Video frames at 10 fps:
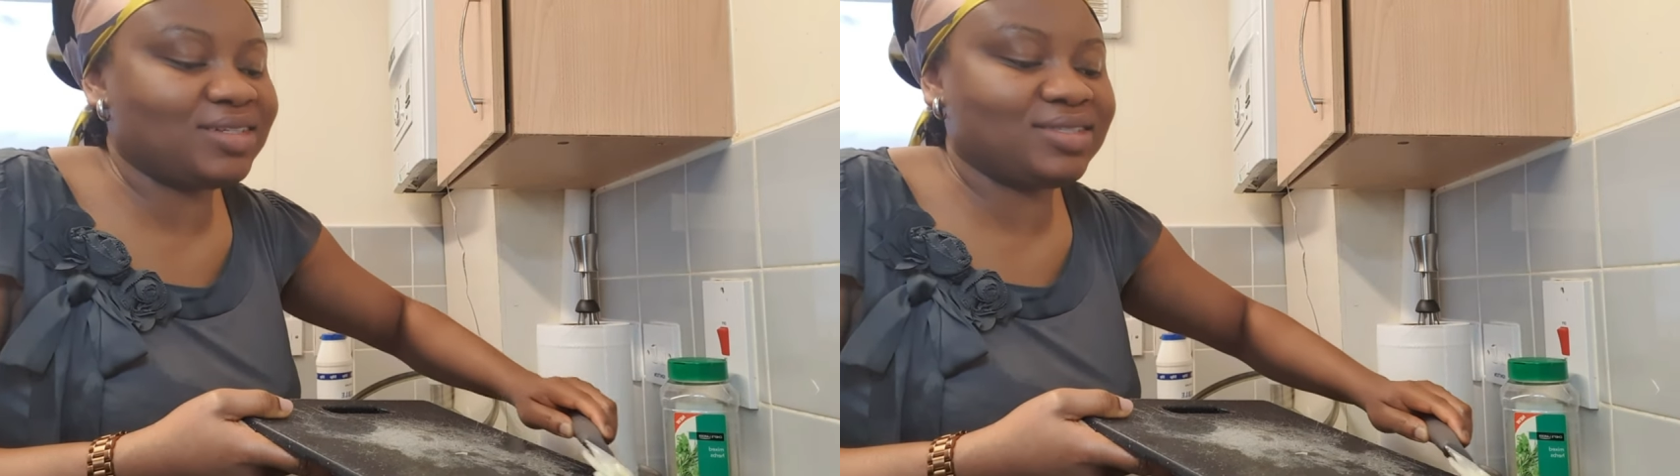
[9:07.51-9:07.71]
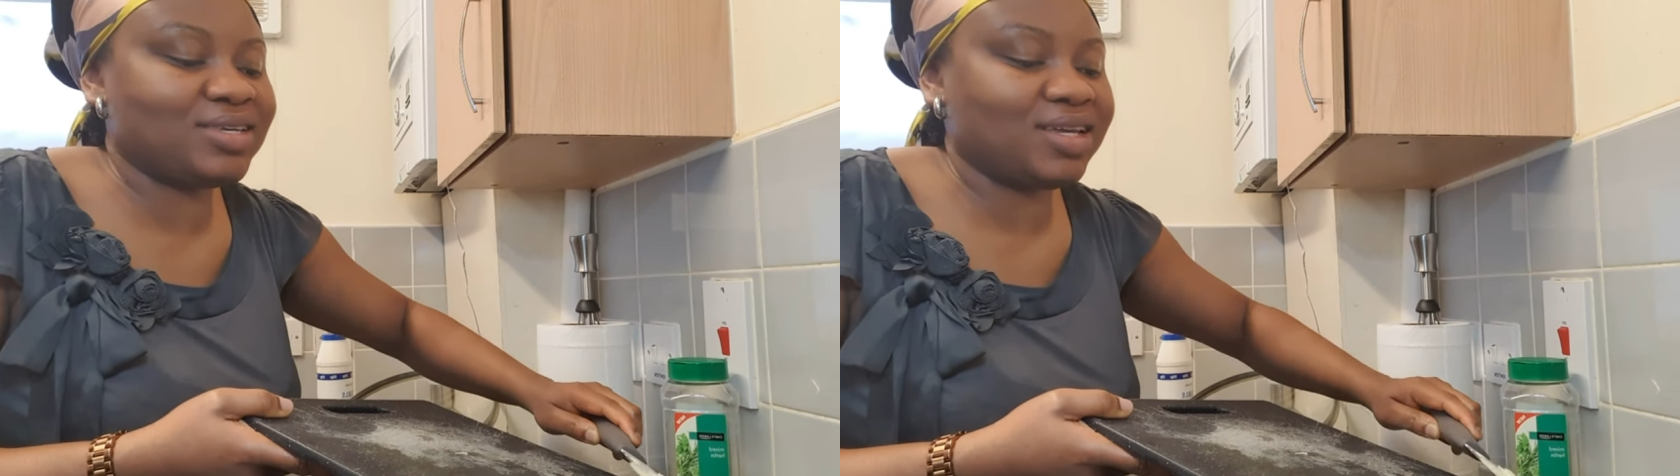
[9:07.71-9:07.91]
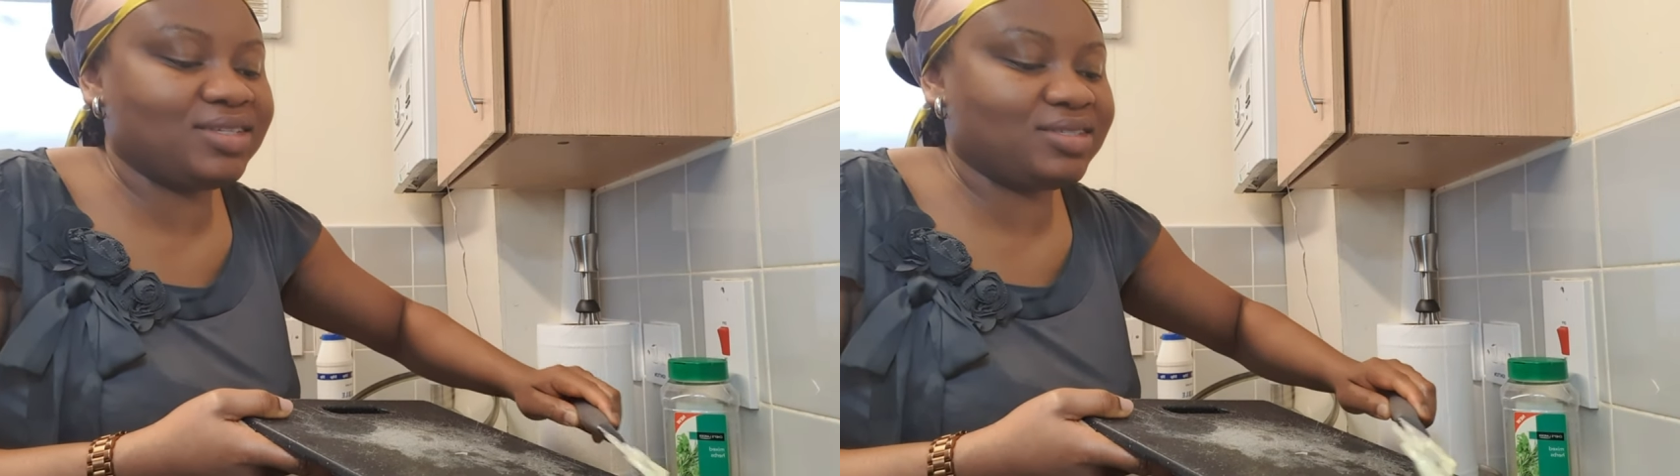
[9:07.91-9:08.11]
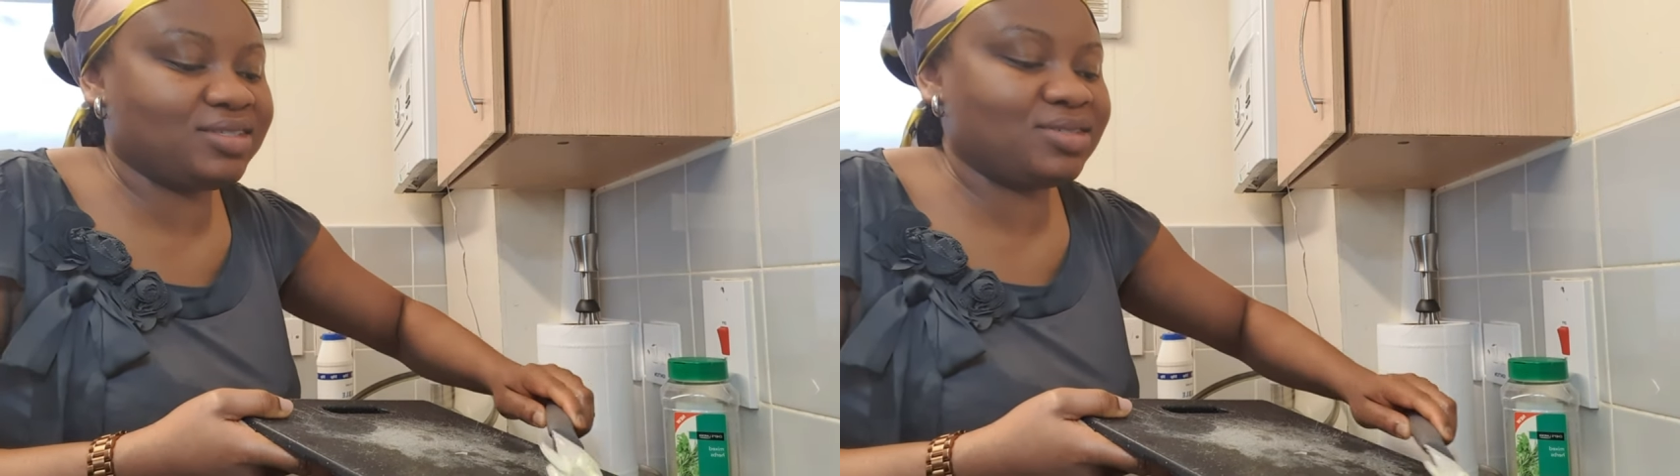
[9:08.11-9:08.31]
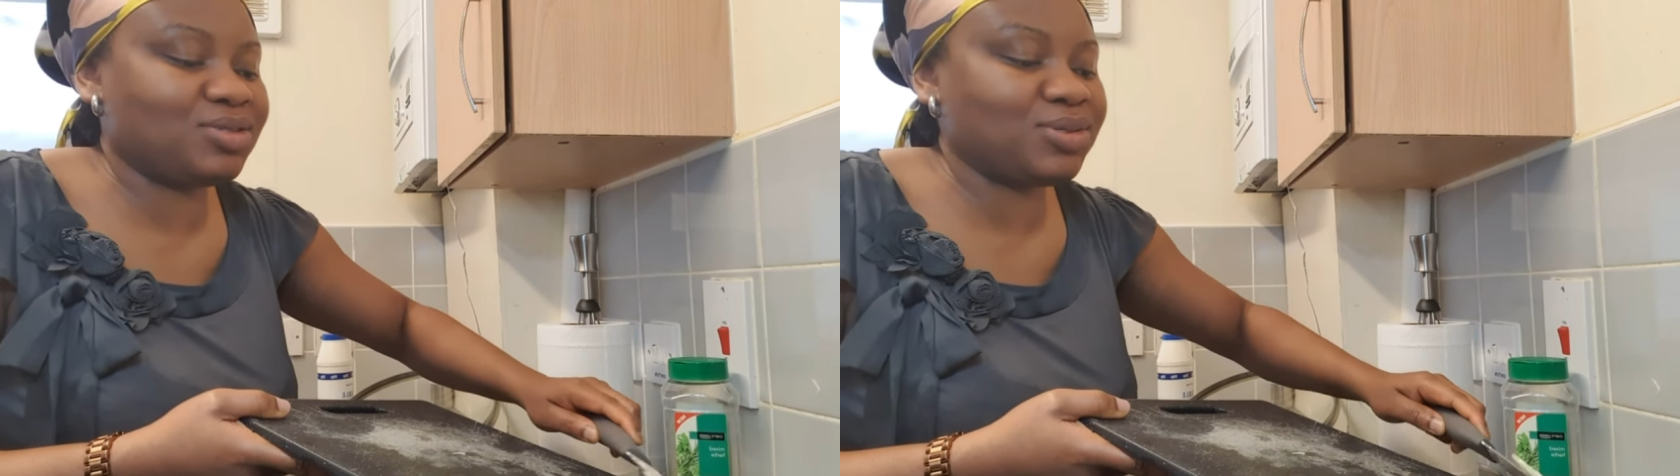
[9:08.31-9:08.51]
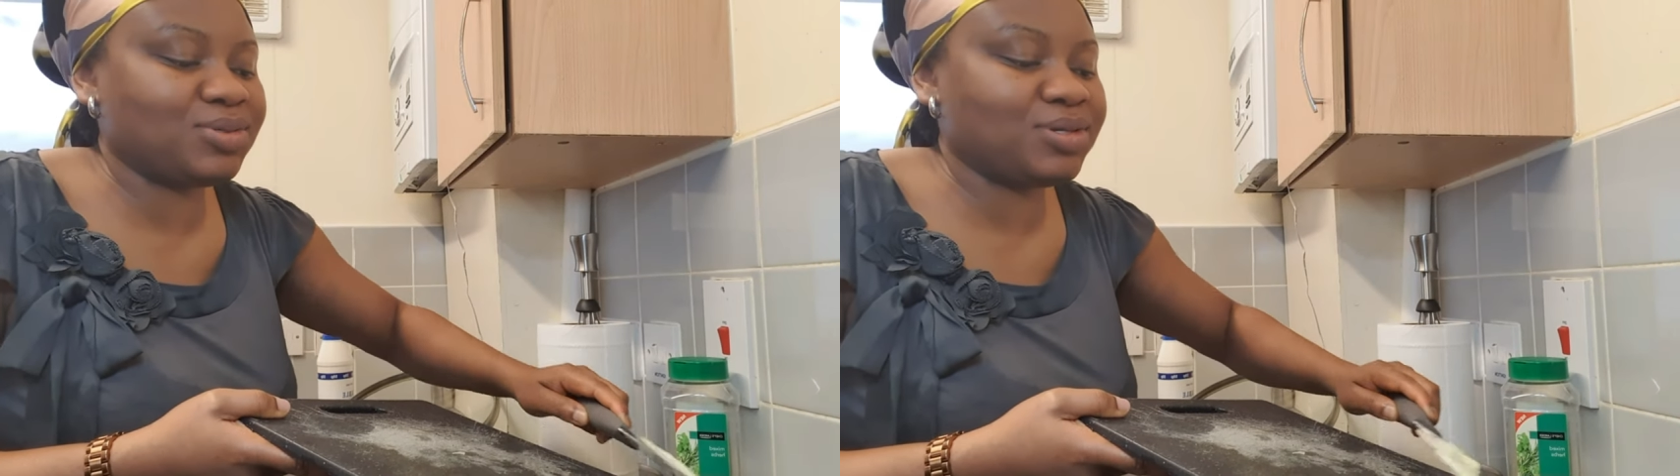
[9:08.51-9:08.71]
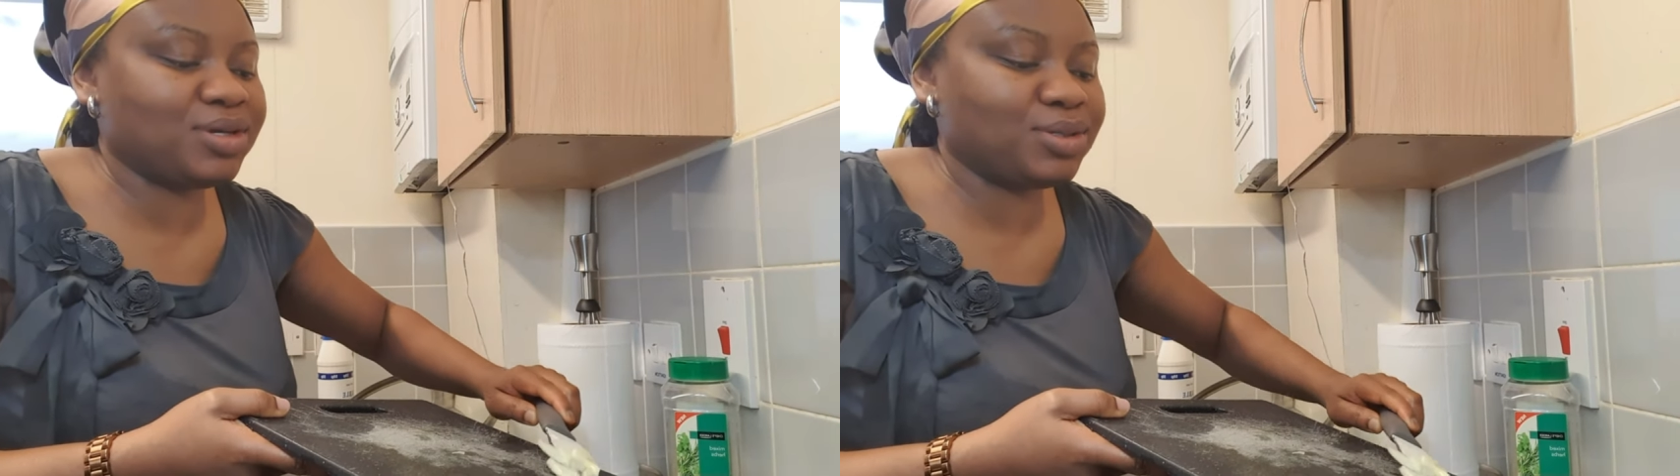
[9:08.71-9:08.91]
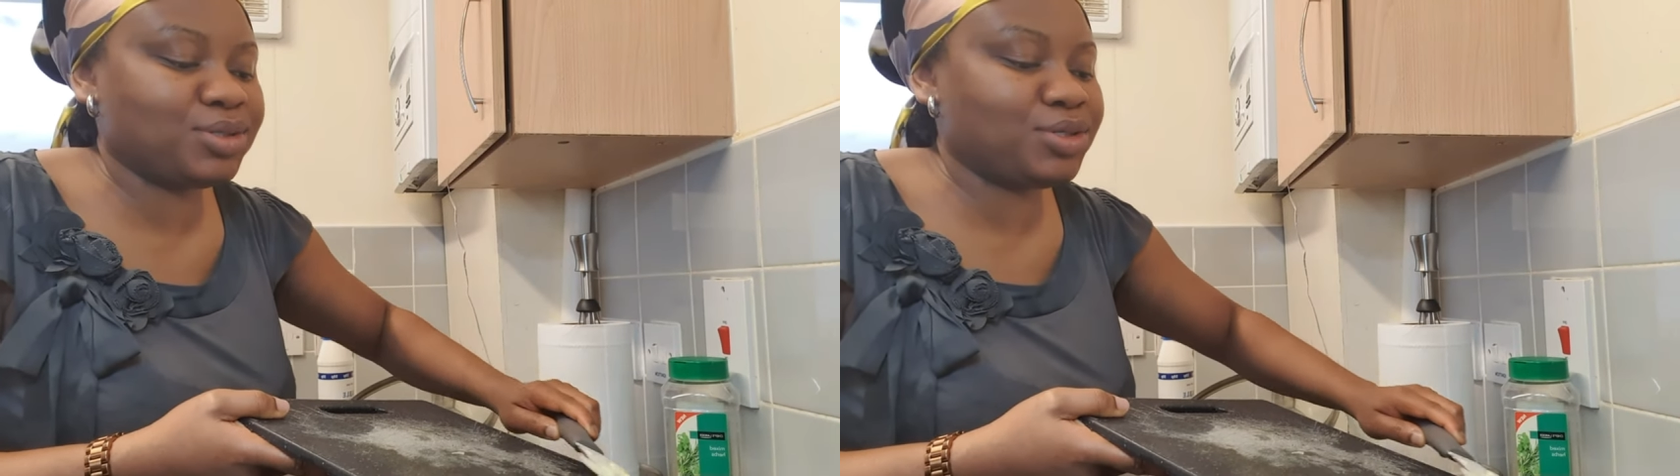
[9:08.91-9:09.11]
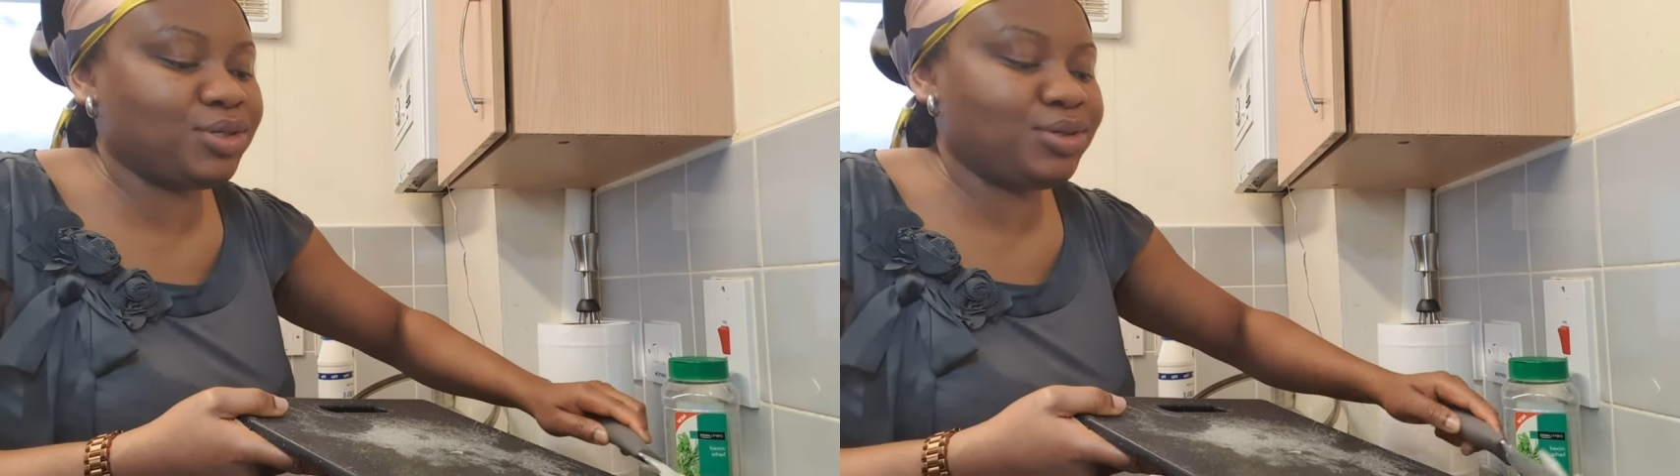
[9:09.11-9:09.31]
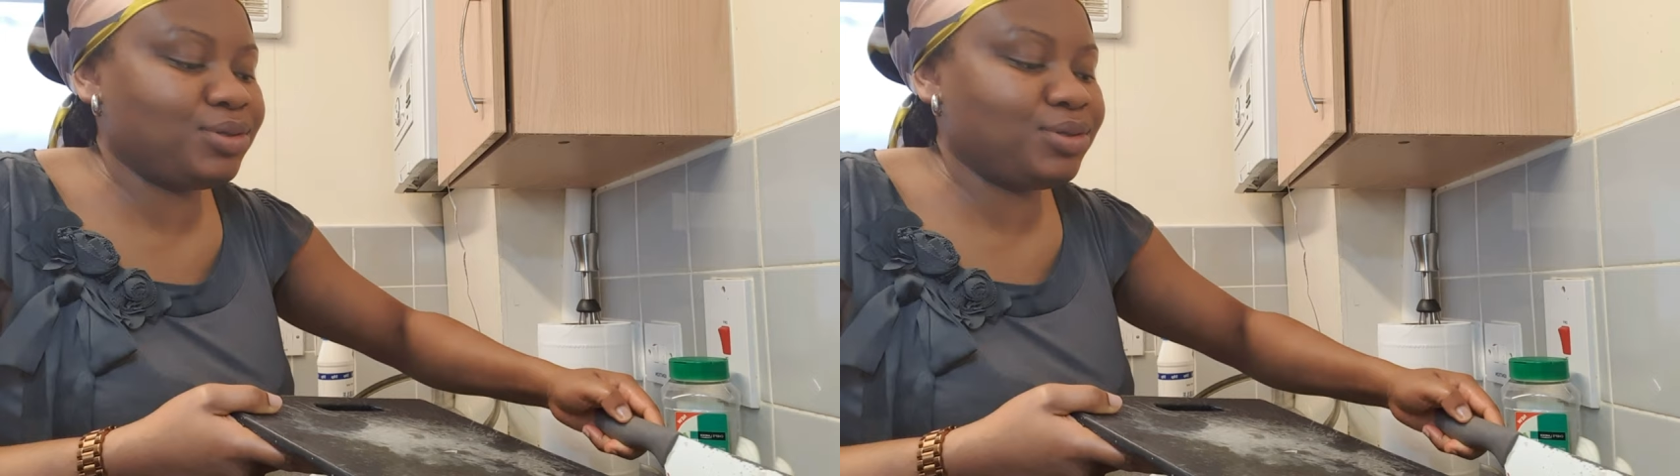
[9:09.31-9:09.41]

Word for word: taste to a stew,